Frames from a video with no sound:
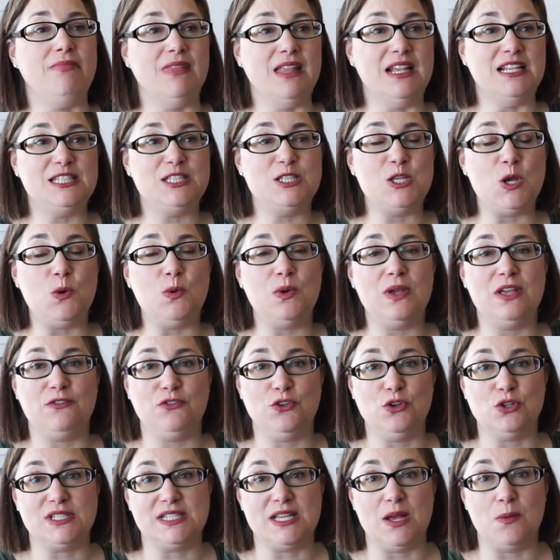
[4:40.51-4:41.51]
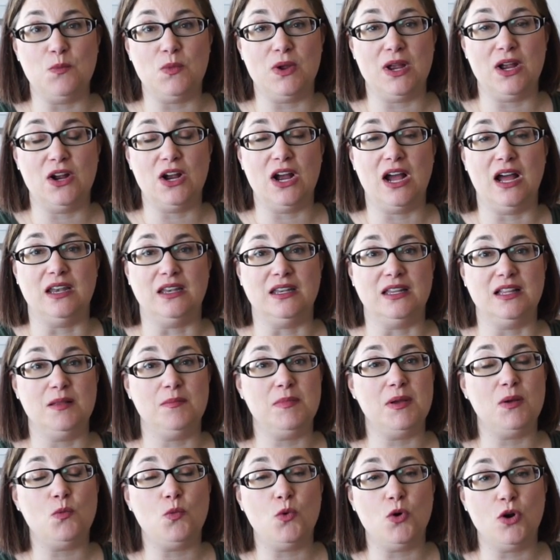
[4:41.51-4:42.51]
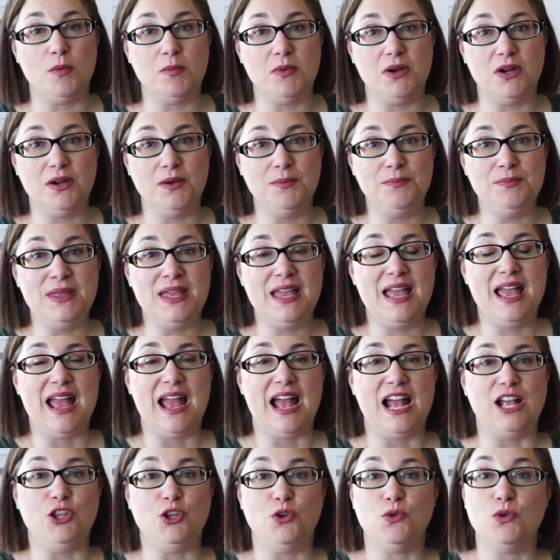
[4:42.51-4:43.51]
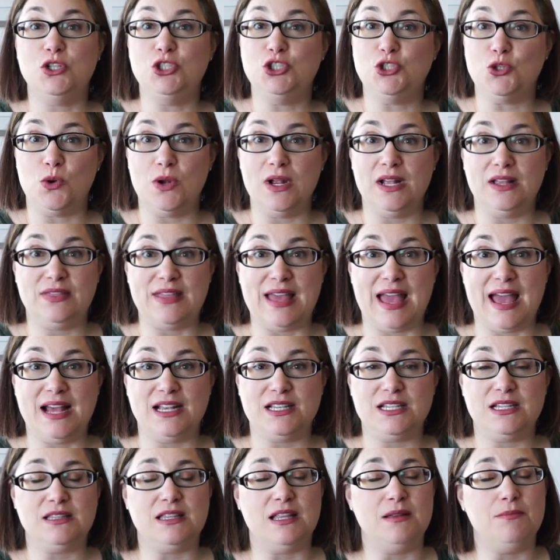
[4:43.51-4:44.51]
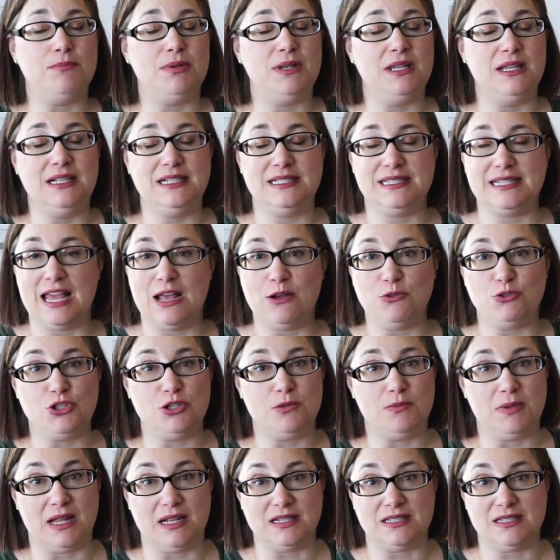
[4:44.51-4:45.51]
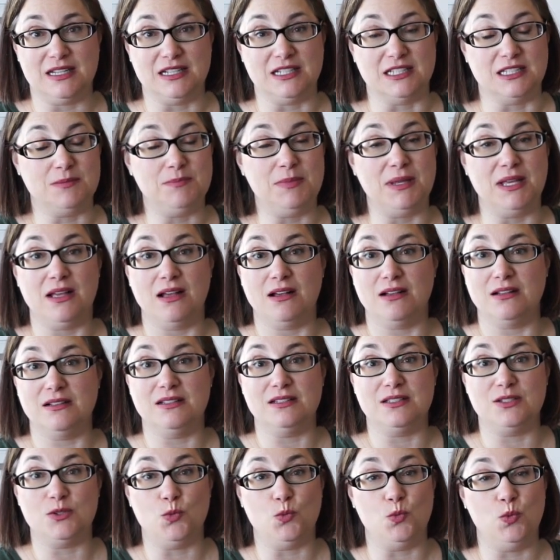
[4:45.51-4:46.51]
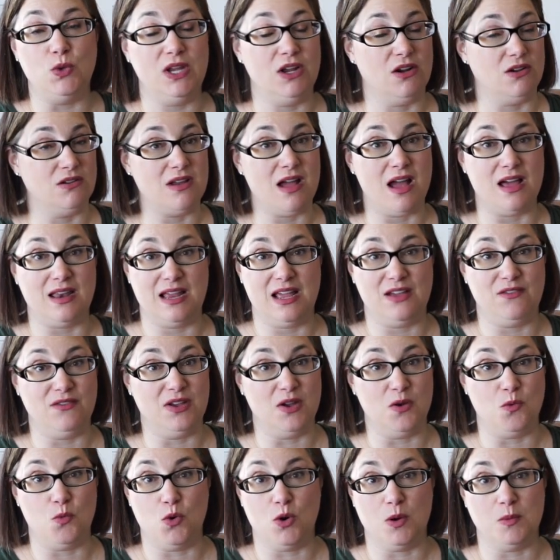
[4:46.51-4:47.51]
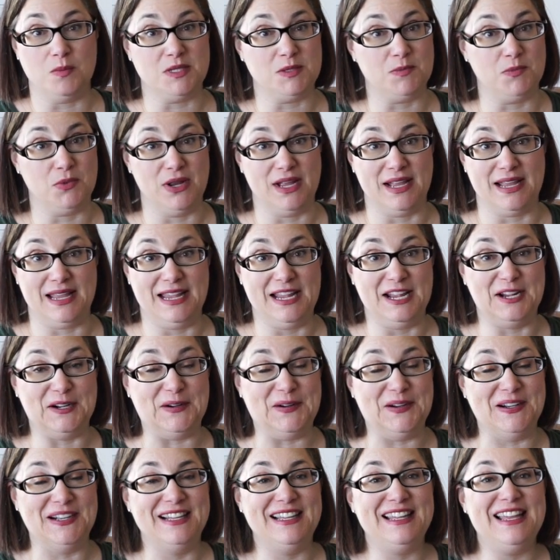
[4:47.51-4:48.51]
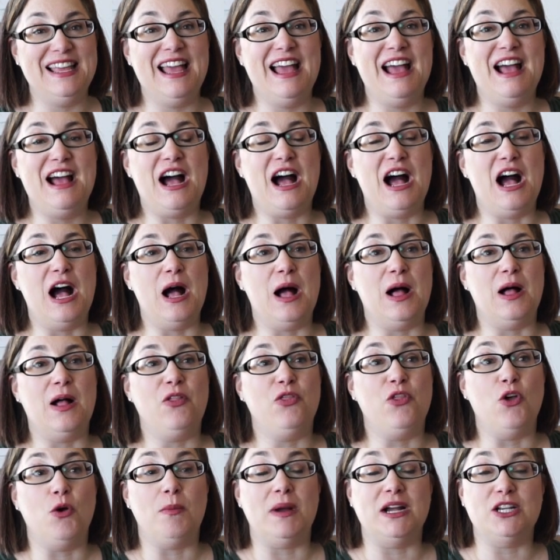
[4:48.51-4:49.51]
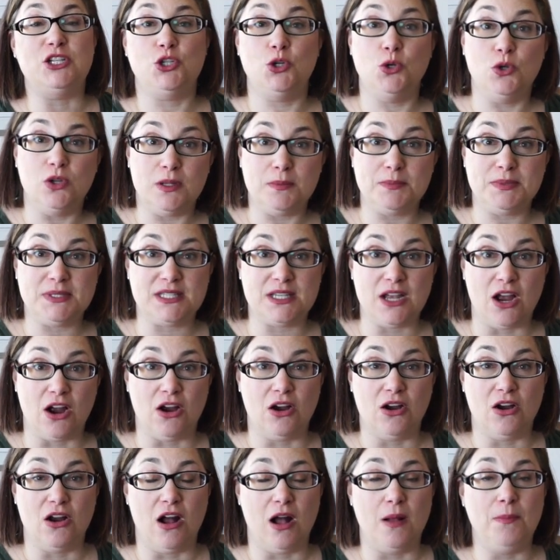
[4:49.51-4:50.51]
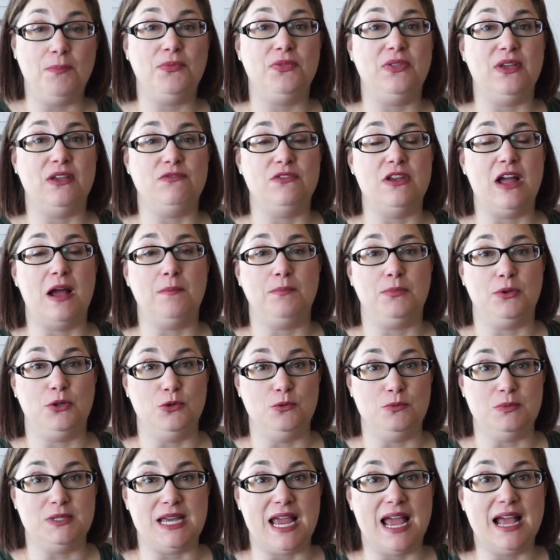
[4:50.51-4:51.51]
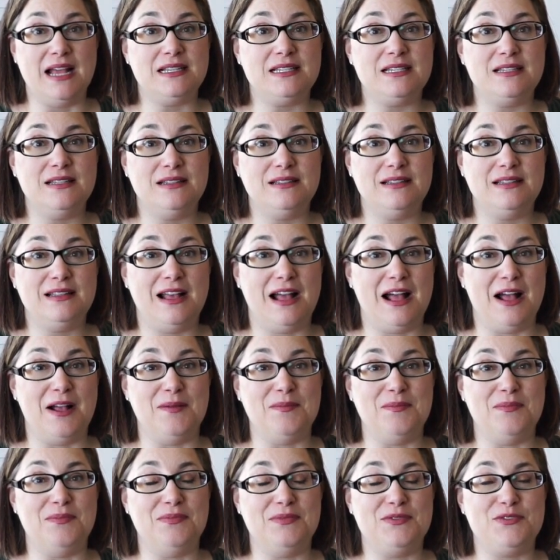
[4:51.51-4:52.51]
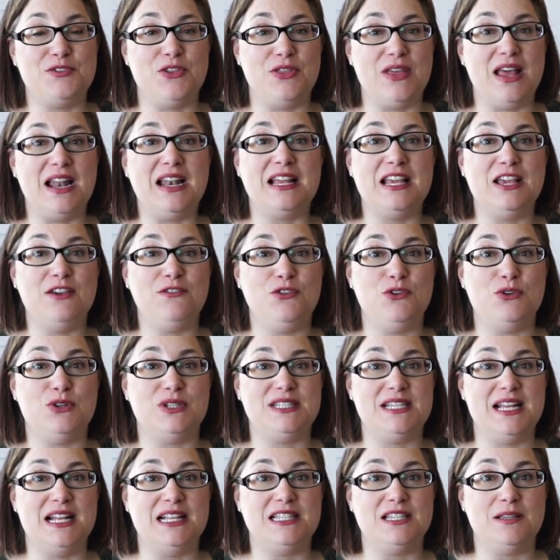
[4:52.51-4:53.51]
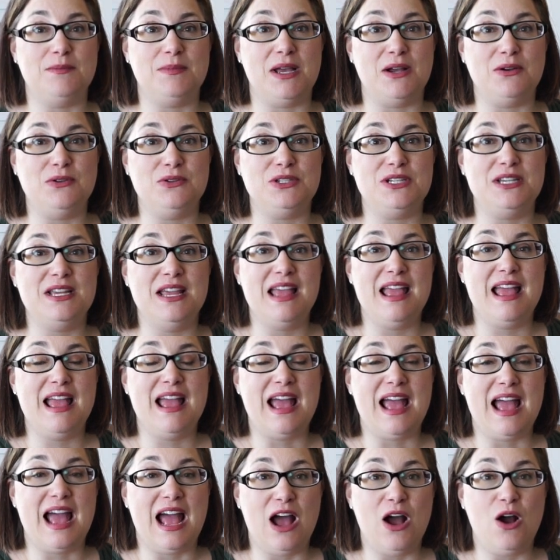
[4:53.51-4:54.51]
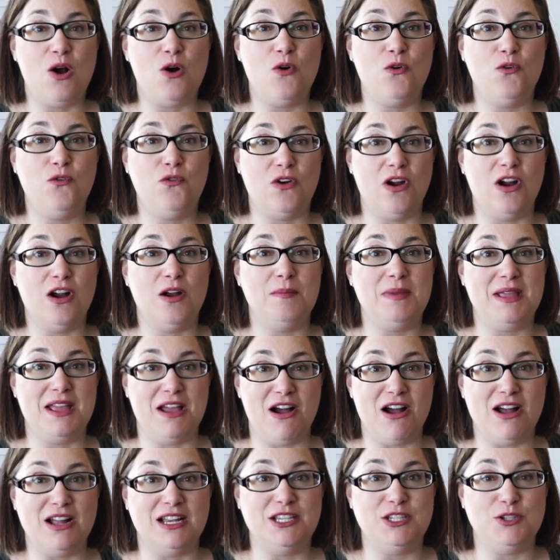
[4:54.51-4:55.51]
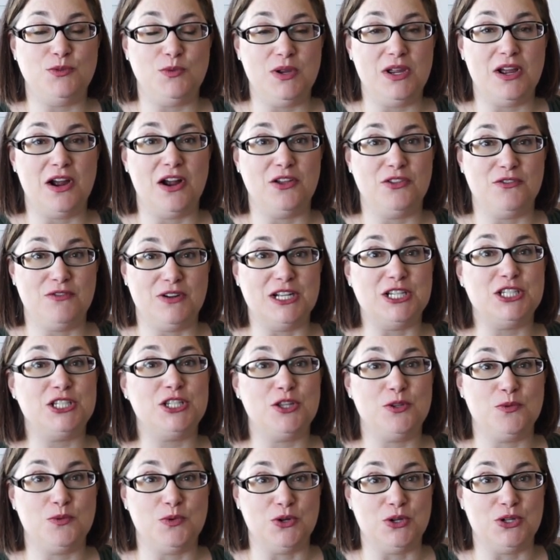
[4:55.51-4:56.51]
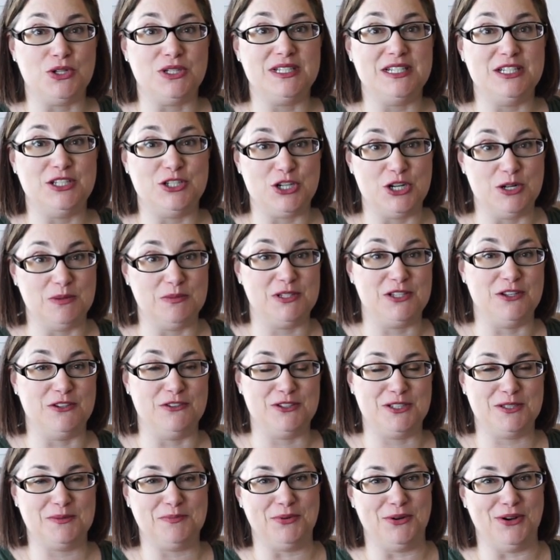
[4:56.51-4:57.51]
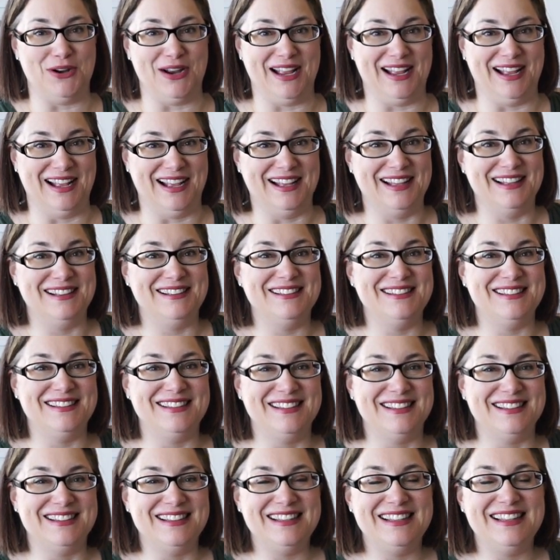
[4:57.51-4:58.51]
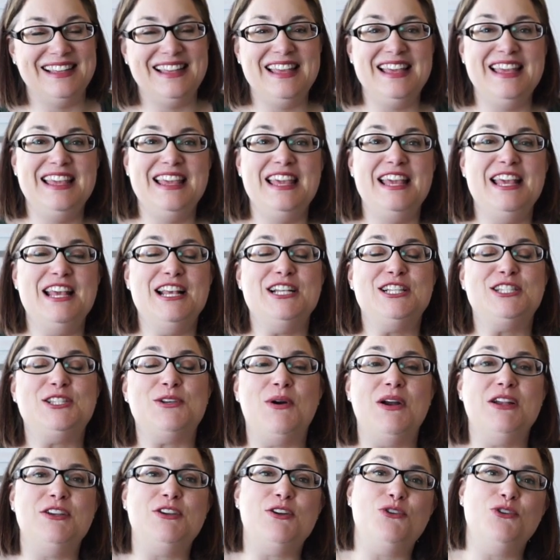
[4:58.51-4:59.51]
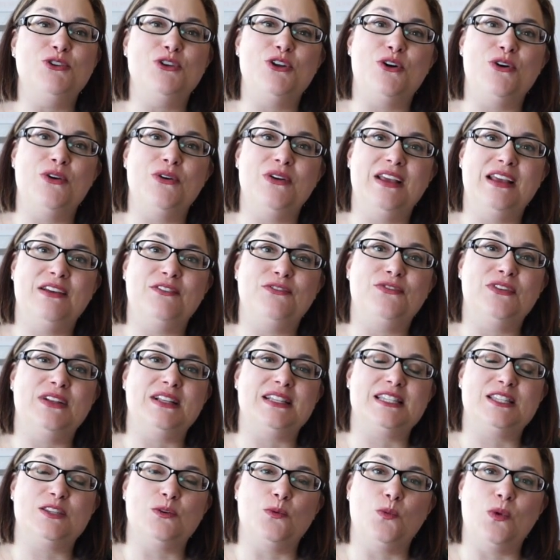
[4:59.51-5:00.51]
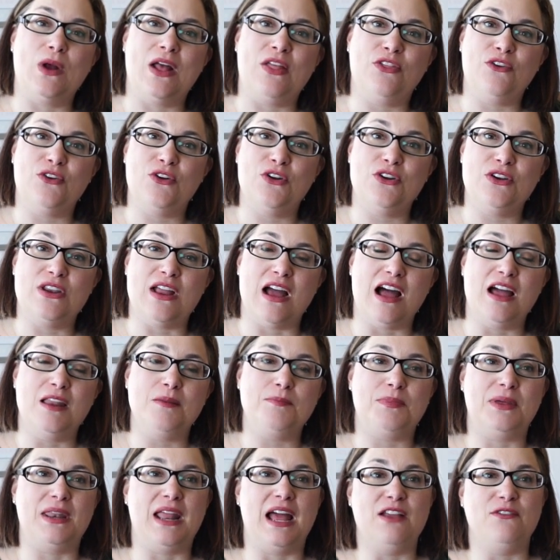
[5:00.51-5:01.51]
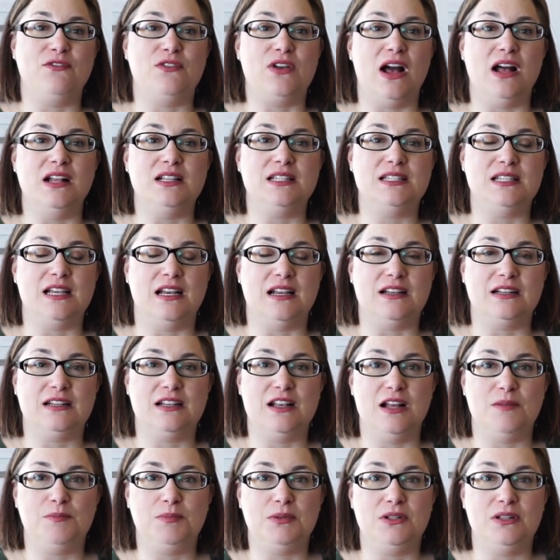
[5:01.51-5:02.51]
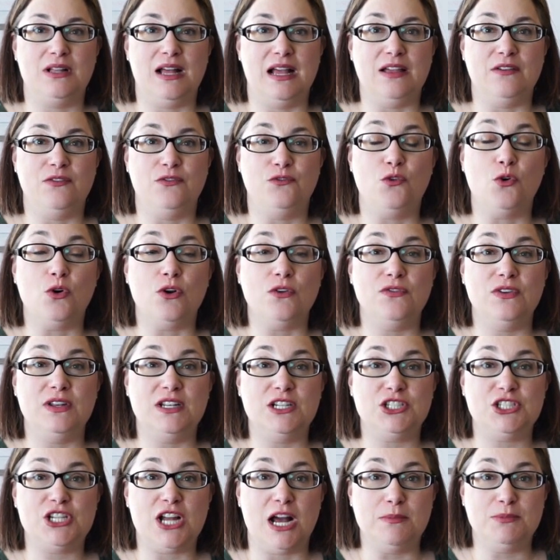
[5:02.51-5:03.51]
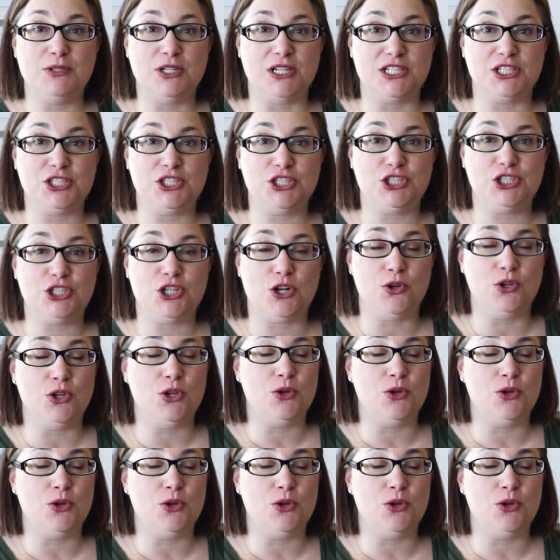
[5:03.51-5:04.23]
So if you're somewhere a little bit warmer and you're enjoying that, then please count your blessings because we are not having a warm spring here. Though my tulips are up, they've not bloomed yet. So that'll give you a sense about how far behind we are the rest of the world in terms of spring. So I don't know if it's the weather or not, but I've got four finished objects to show